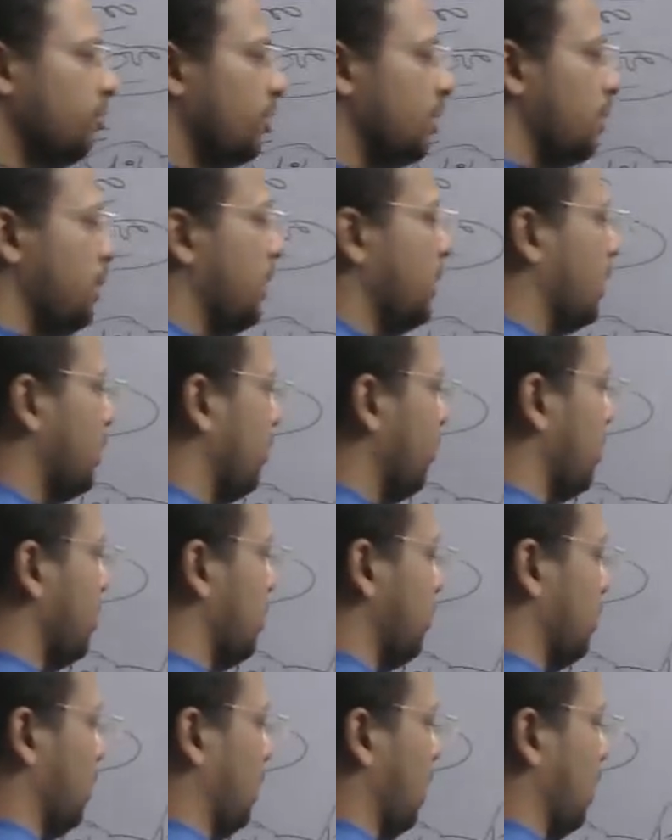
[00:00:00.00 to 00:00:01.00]
will be
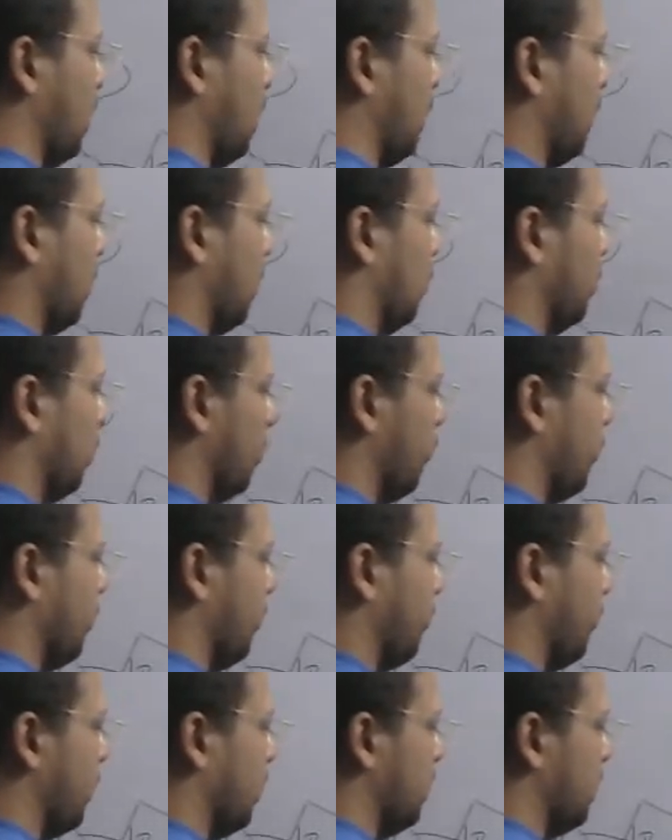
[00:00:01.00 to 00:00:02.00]
giving a amount of
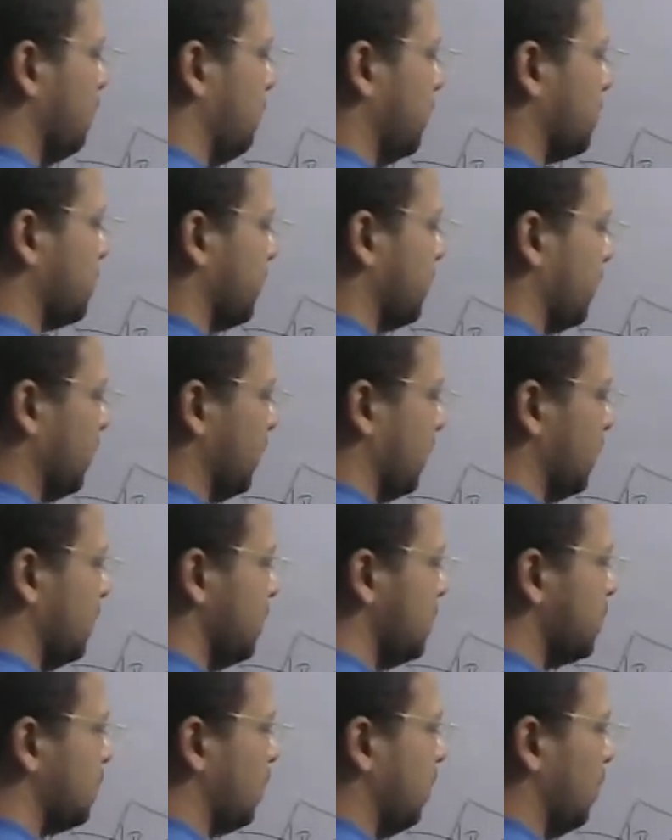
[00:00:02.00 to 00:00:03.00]
15%
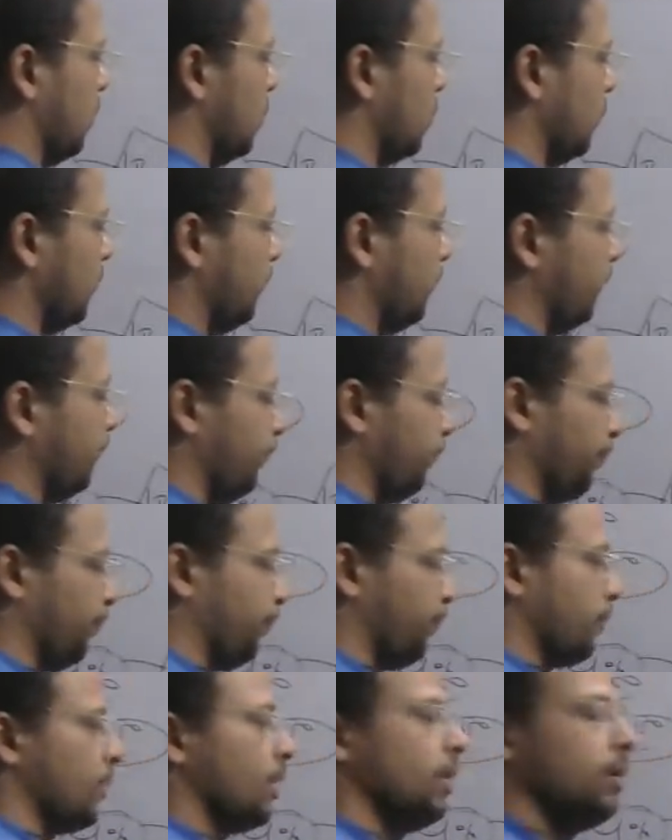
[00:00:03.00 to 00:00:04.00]
as loan.
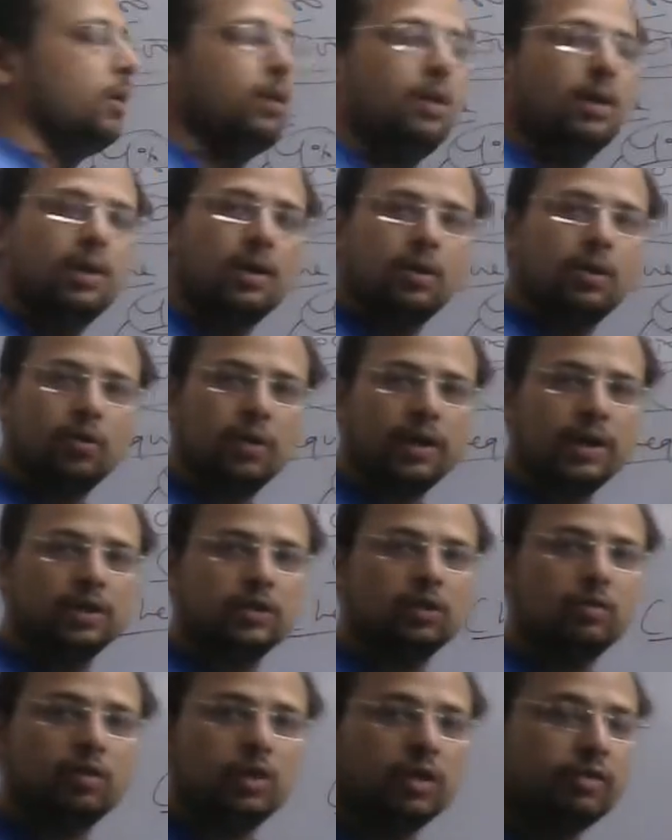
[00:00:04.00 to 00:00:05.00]
Okay,
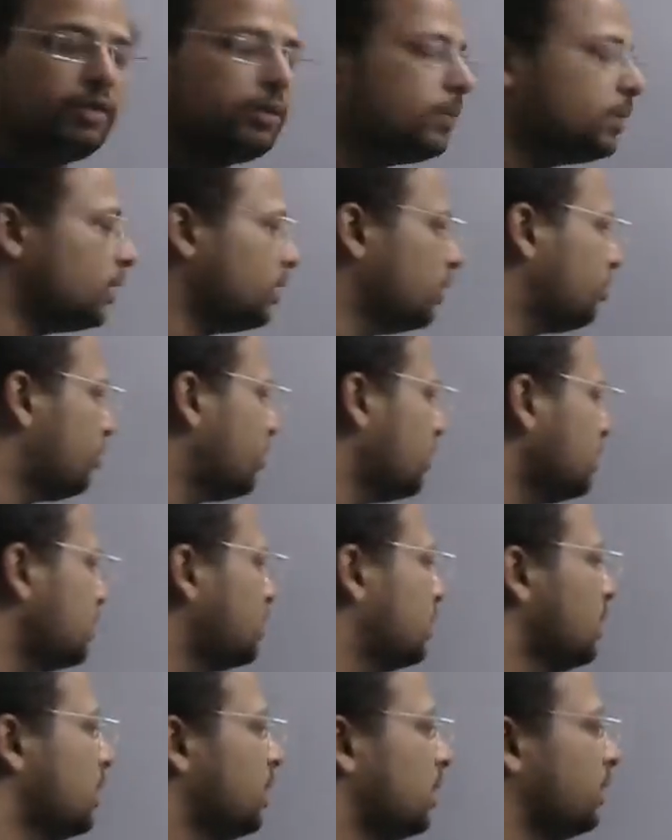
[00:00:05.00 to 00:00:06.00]
so what will be the difference?
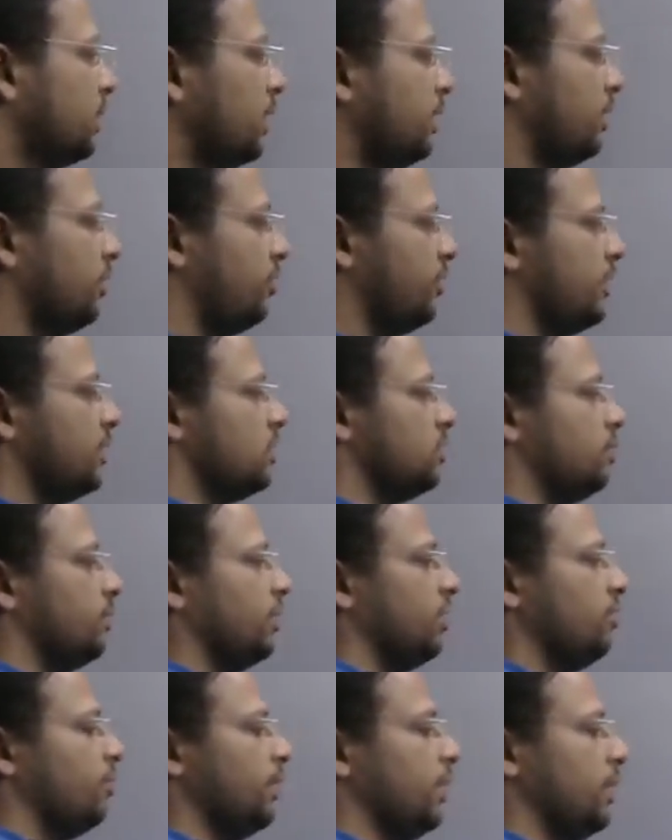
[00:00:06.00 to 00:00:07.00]
The difference
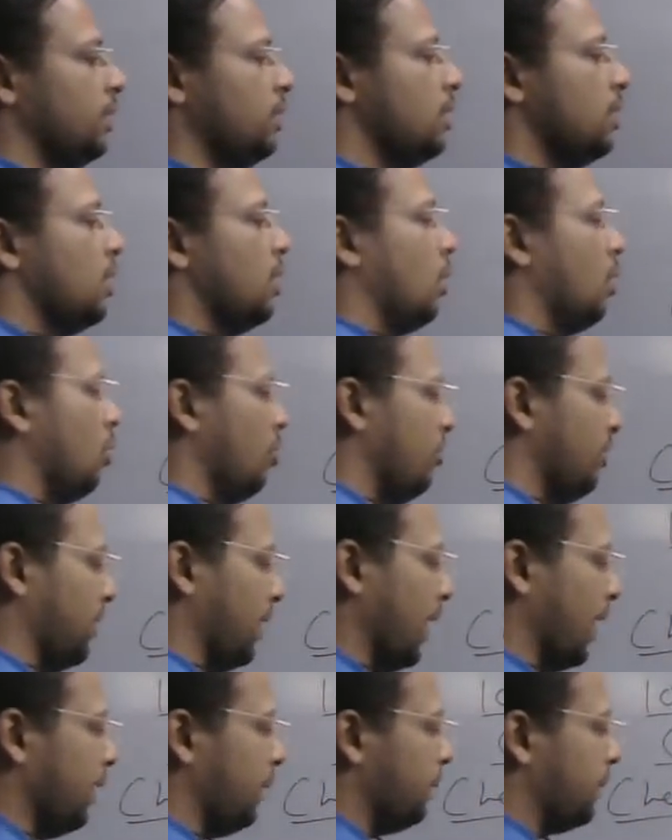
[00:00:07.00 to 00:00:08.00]
will be of
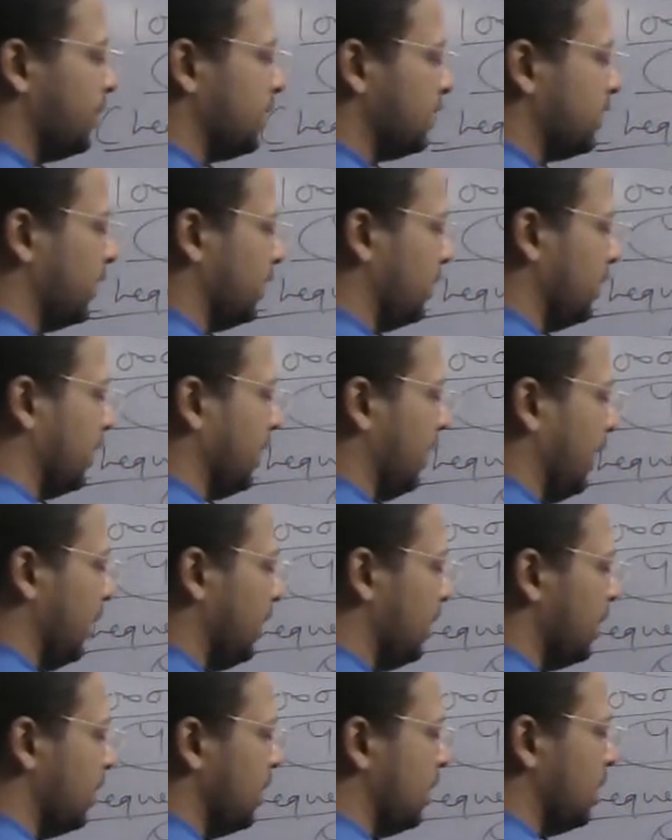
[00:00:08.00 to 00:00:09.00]
9%,
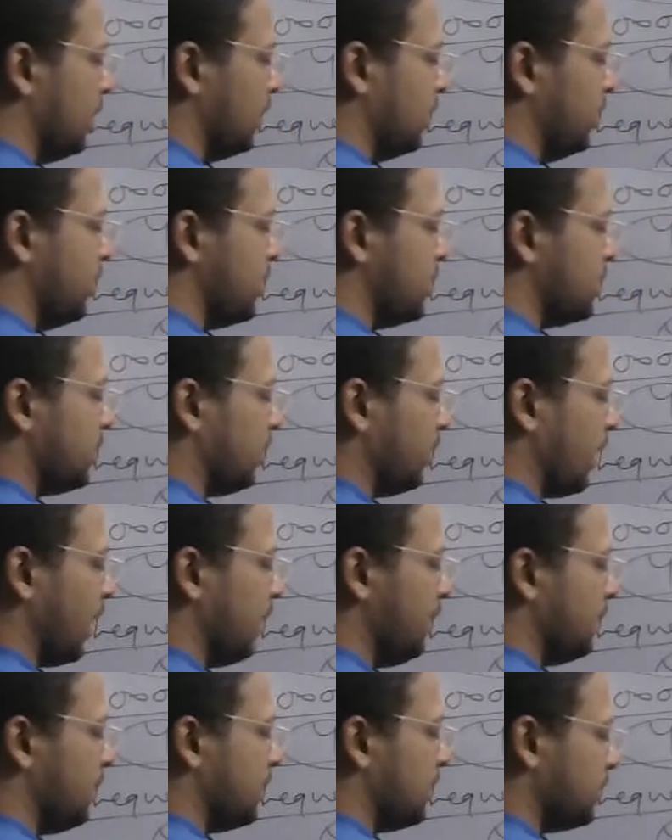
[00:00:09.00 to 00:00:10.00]
and this
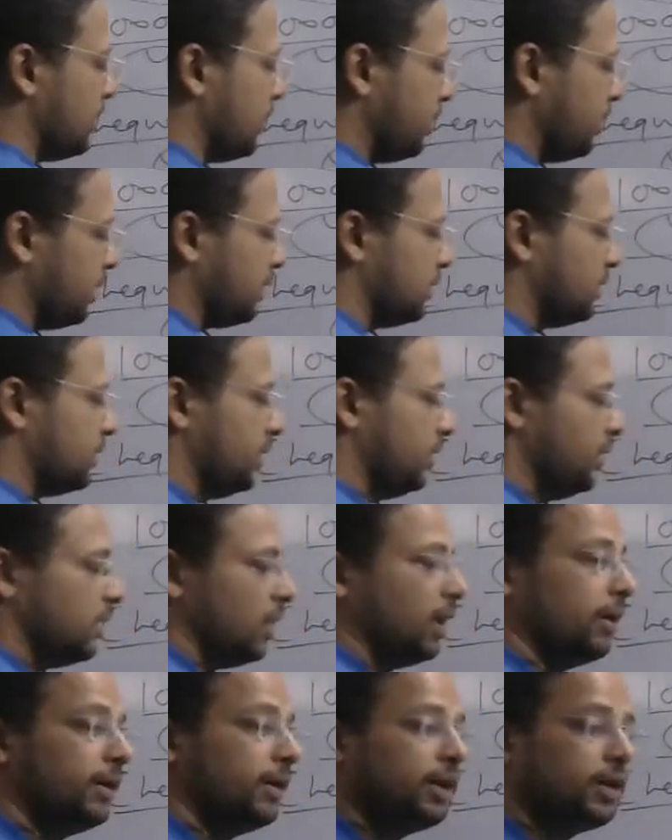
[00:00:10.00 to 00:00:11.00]
9% is the
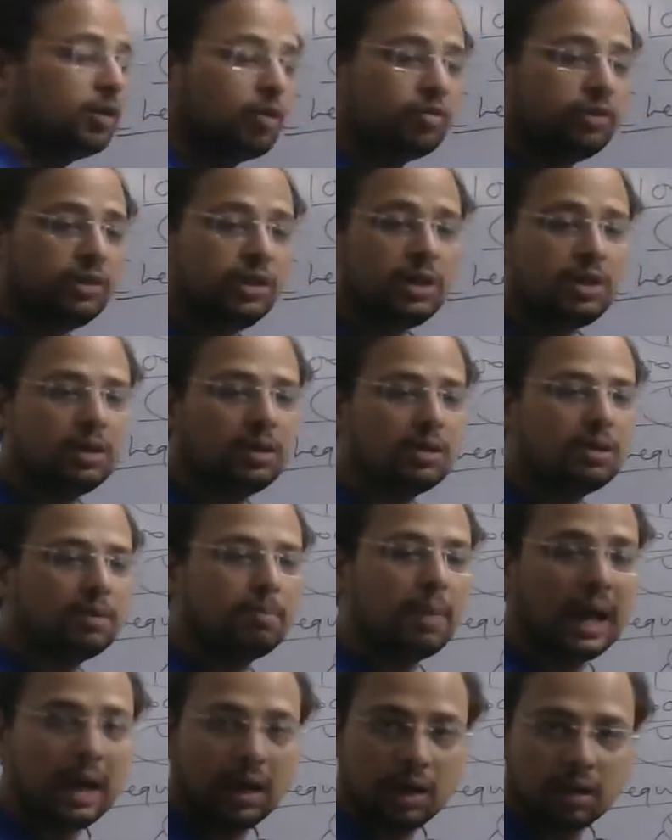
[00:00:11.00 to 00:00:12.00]
earning of the
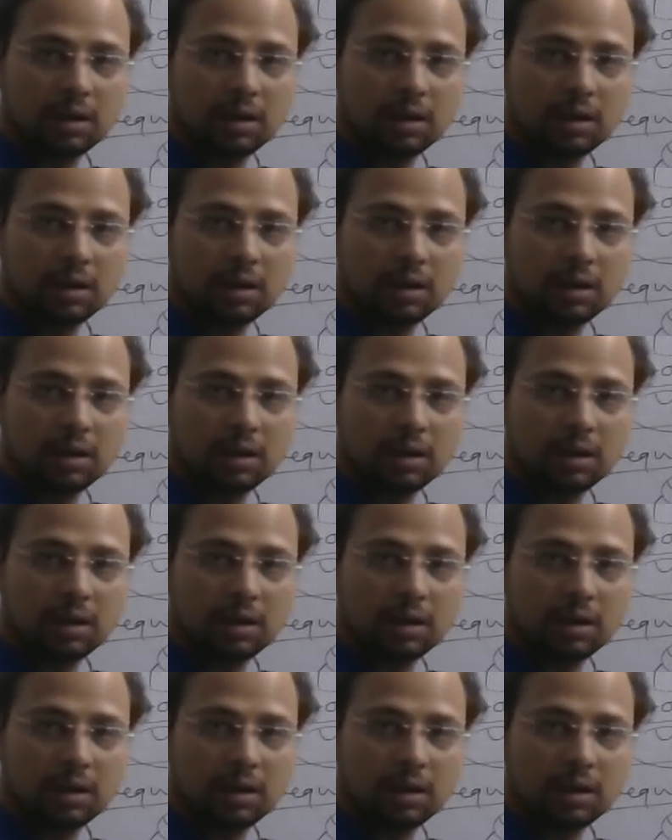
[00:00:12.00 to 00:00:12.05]
bank.